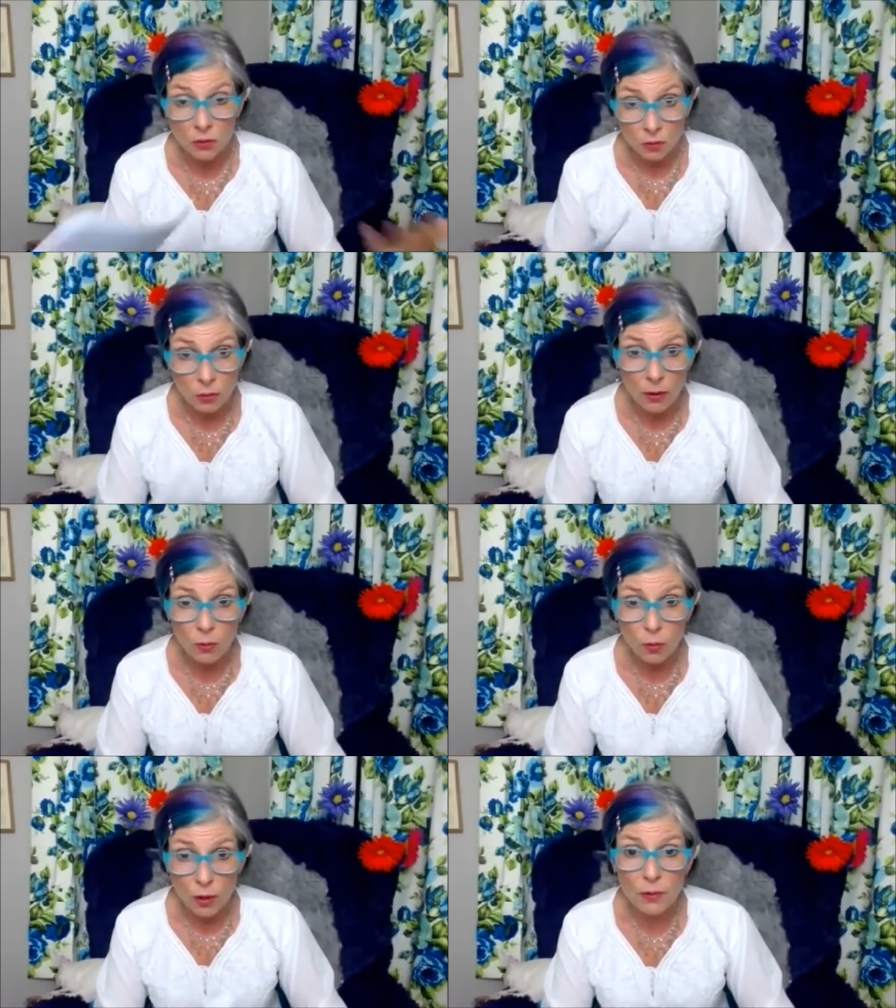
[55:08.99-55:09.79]
Well,
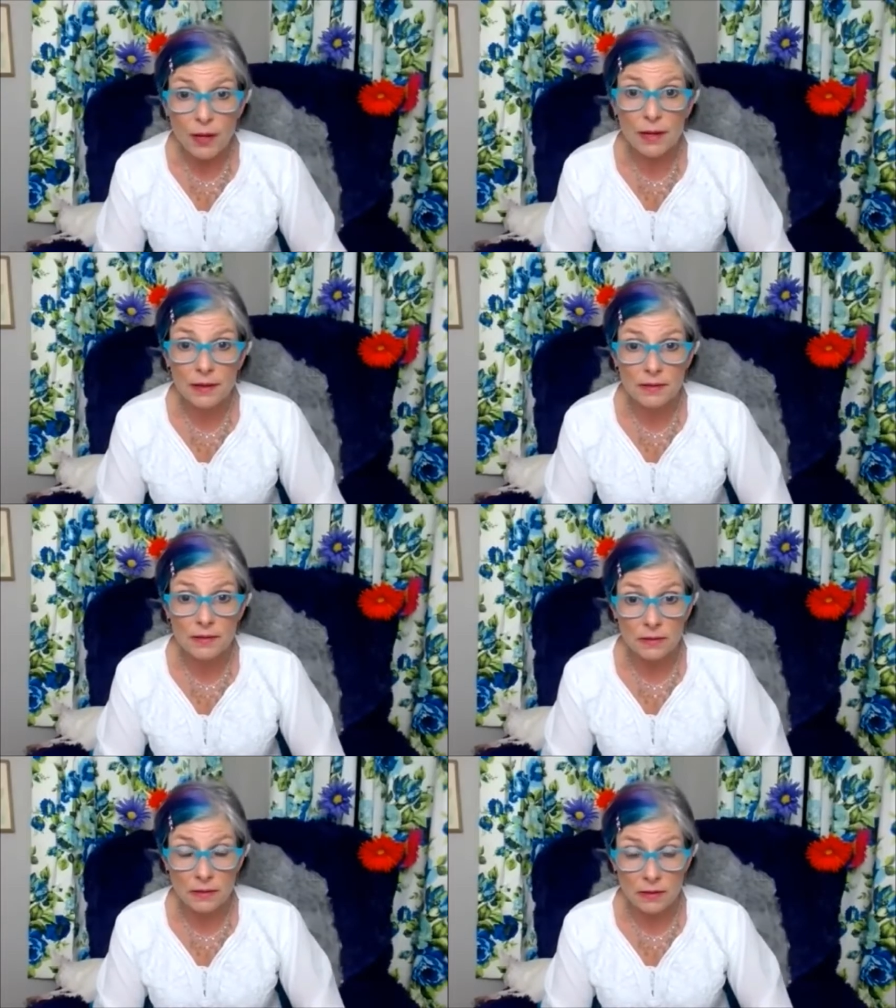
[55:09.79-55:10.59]
one way is
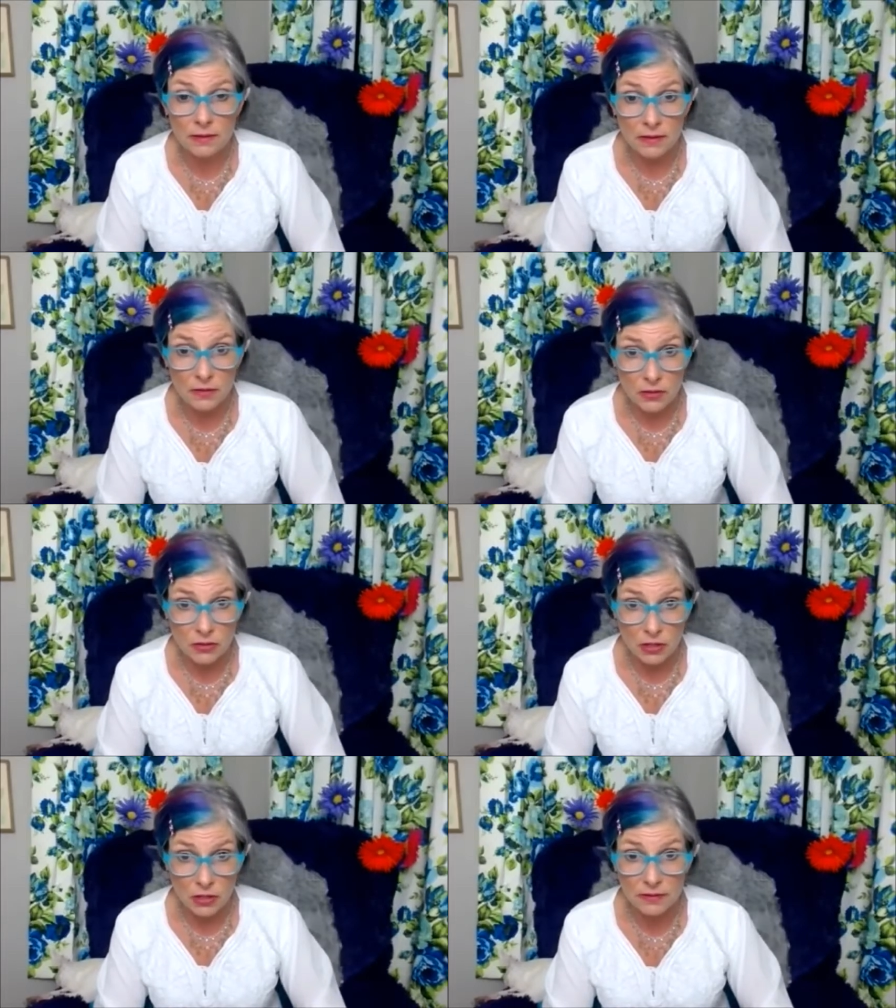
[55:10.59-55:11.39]
is I
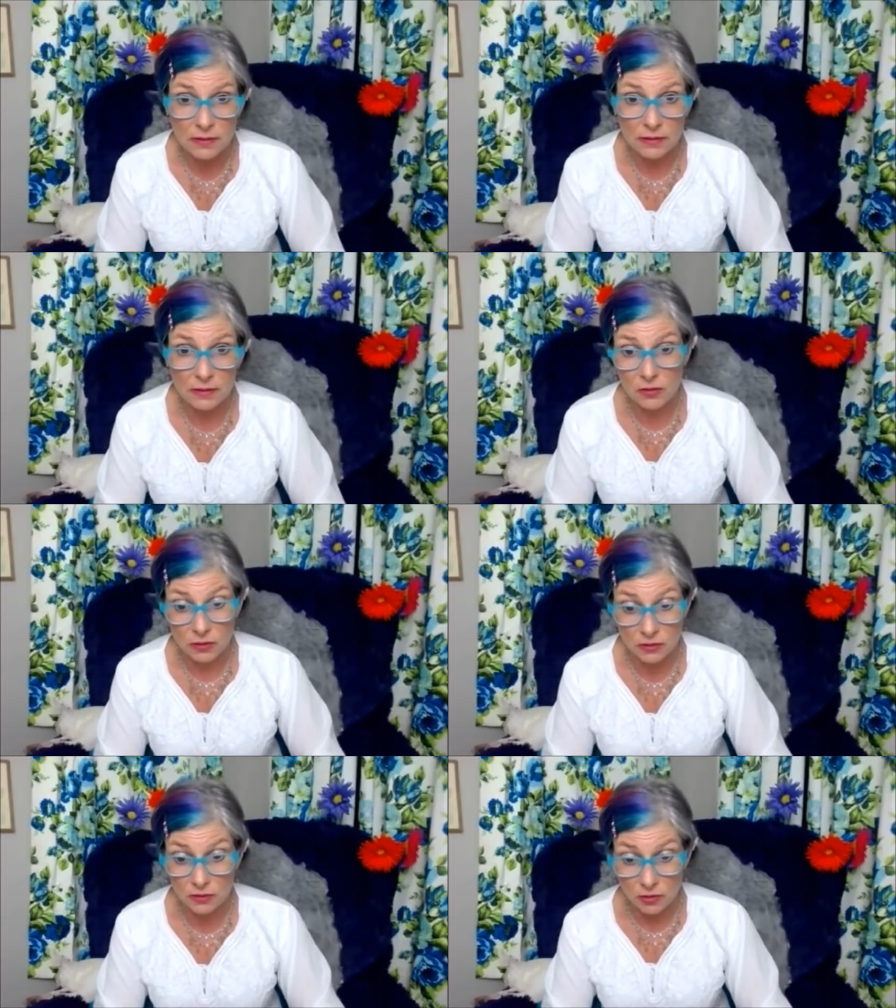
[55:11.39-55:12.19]
suggest
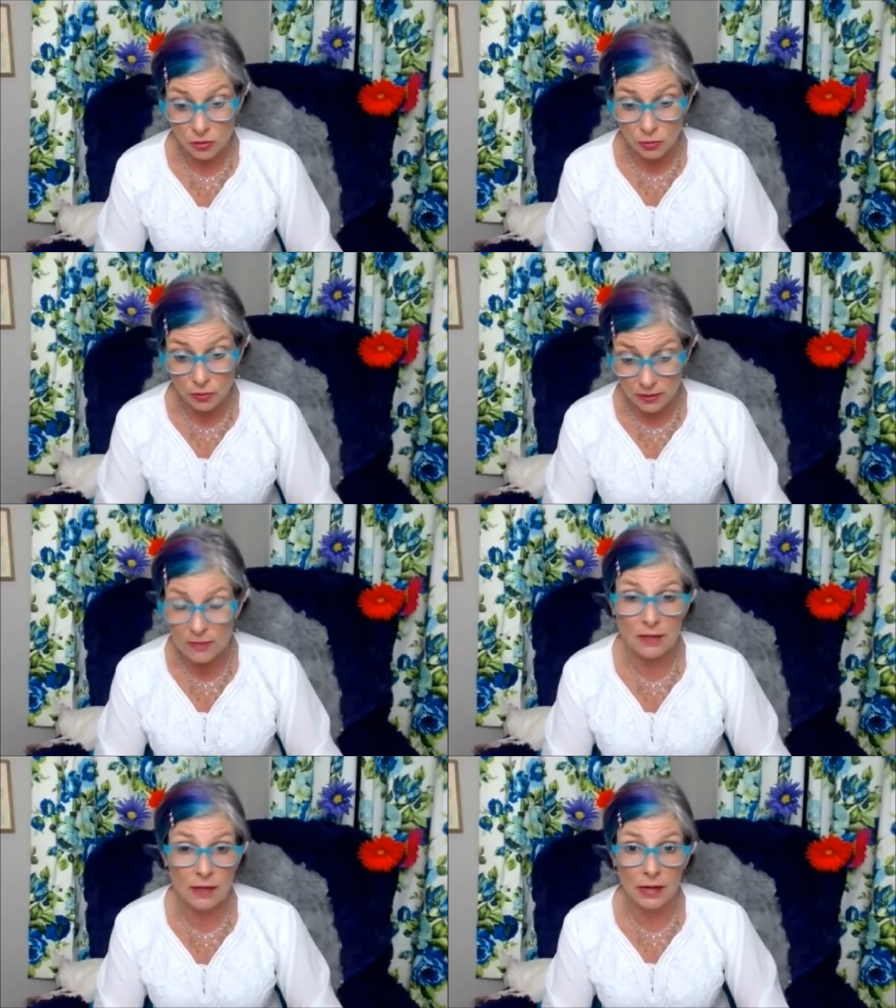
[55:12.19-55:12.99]
do
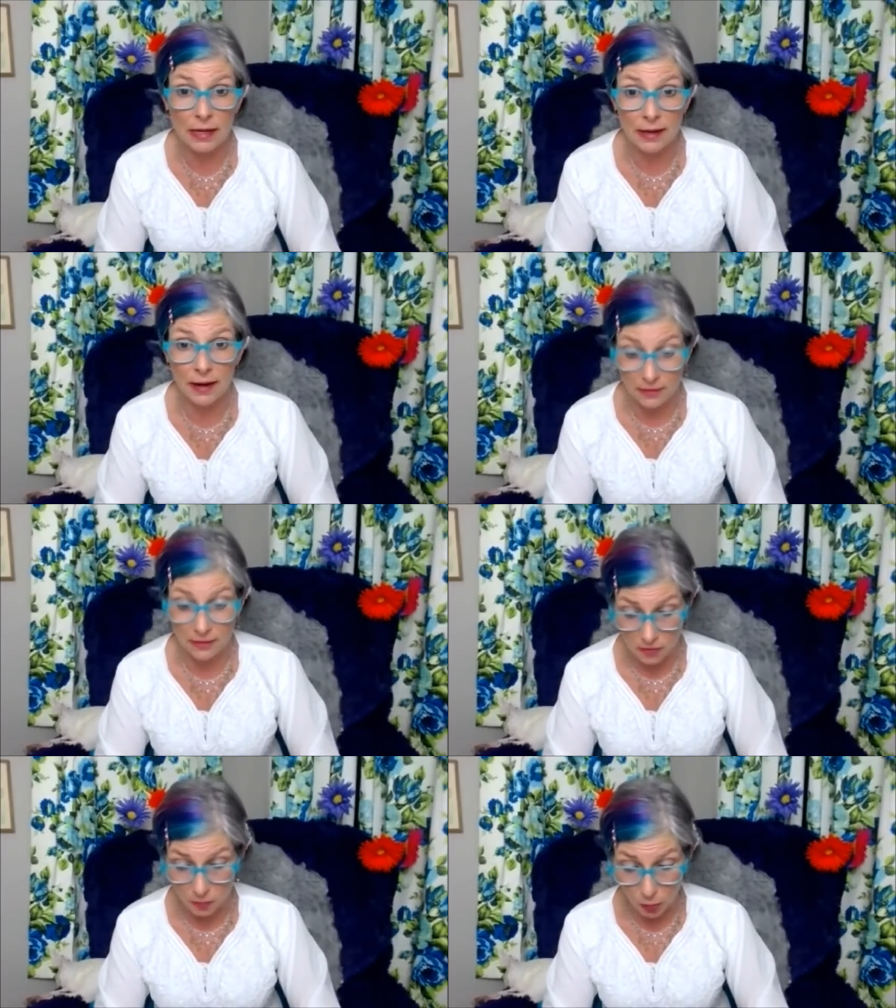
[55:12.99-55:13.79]
considering getting
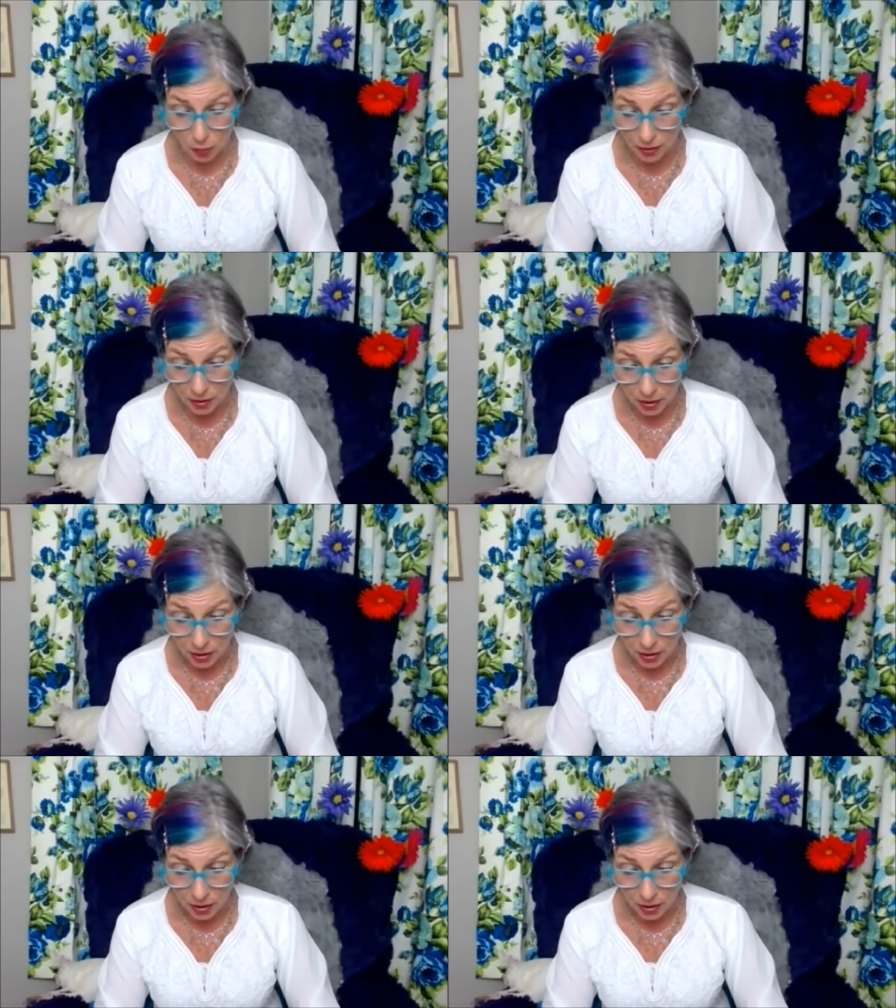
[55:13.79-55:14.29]
support